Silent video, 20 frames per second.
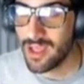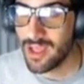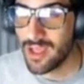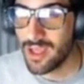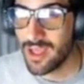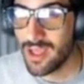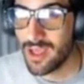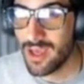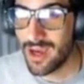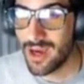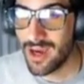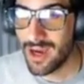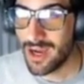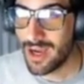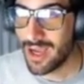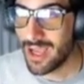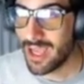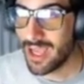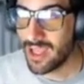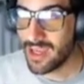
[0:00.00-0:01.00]

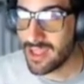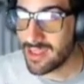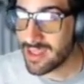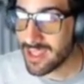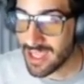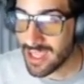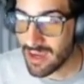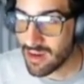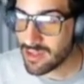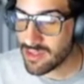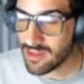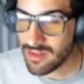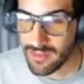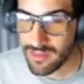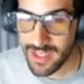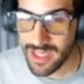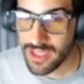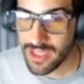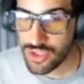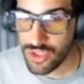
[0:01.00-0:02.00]
and in the character, I mean,
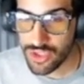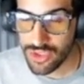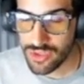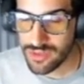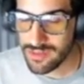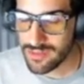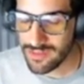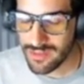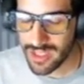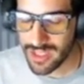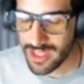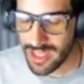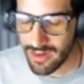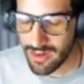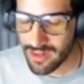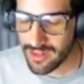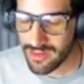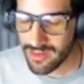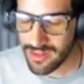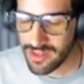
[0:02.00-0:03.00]
the
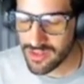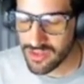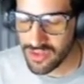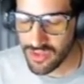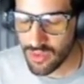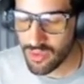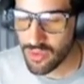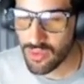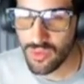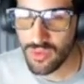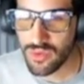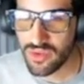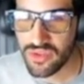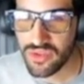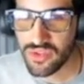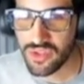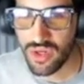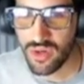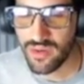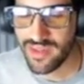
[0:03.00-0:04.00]
character is so cool in the
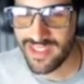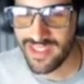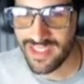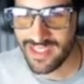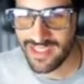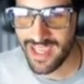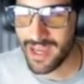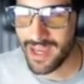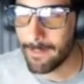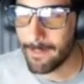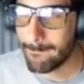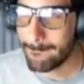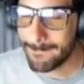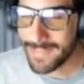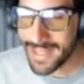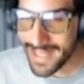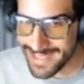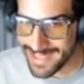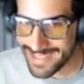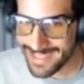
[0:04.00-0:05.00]
show. It's insane.
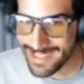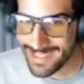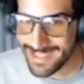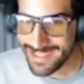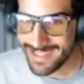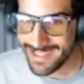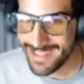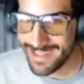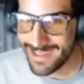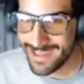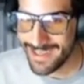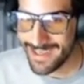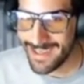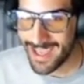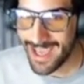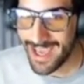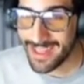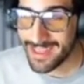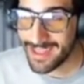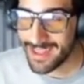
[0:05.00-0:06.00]

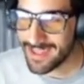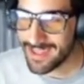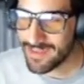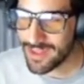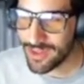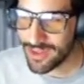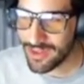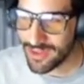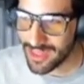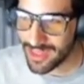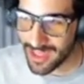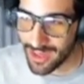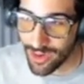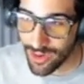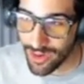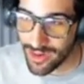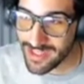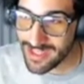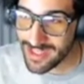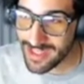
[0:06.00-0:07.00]
And even though the
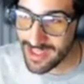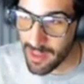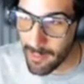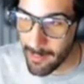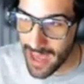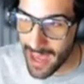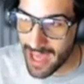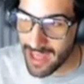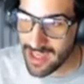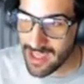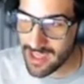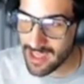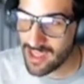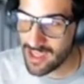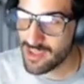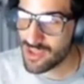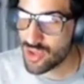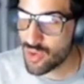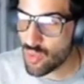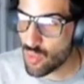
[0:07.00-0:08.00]
card is thematic,
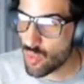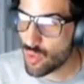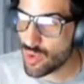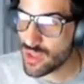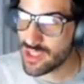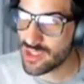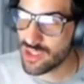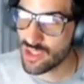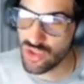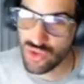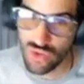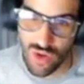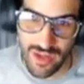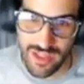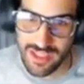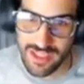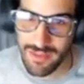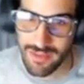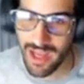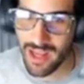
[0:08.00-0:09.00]
it's cool. He's the
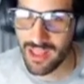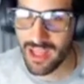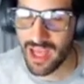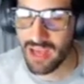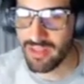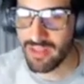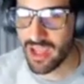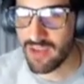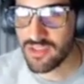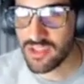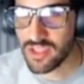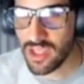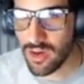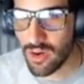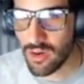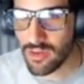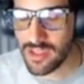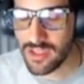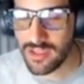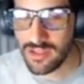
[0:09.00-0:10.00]
strongest man alive. Like I've said all
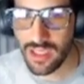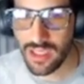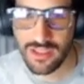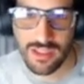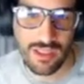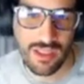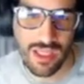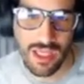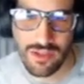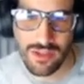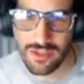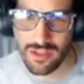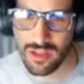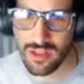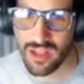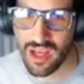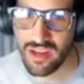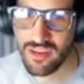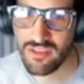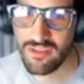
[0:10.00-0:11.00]
these things, and yeah, there's a
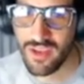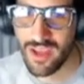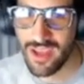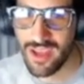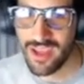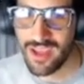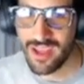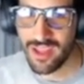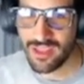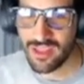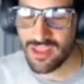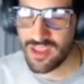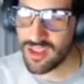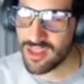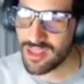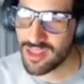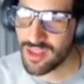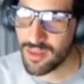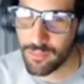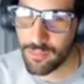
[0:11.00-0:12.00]
lot of
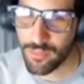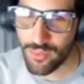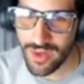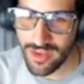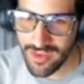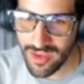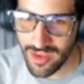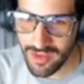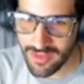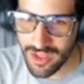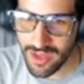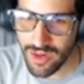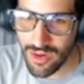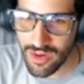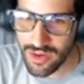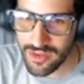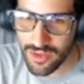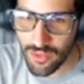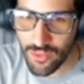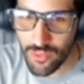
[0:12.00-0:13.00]
the printing of the card,
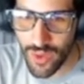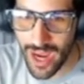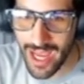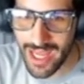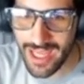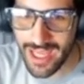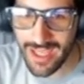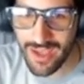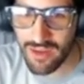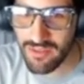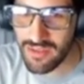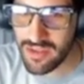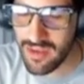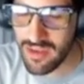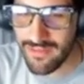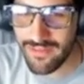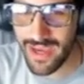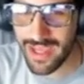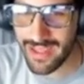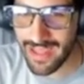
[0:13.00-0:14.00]
the writing of the
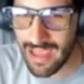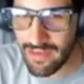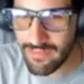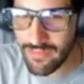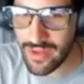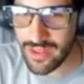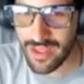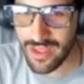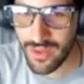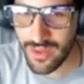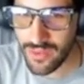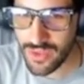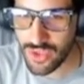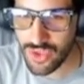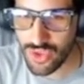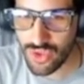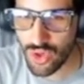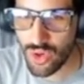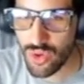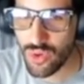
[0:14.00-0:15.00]
effect, everything was
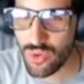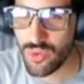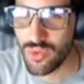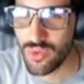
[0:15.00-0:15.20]
so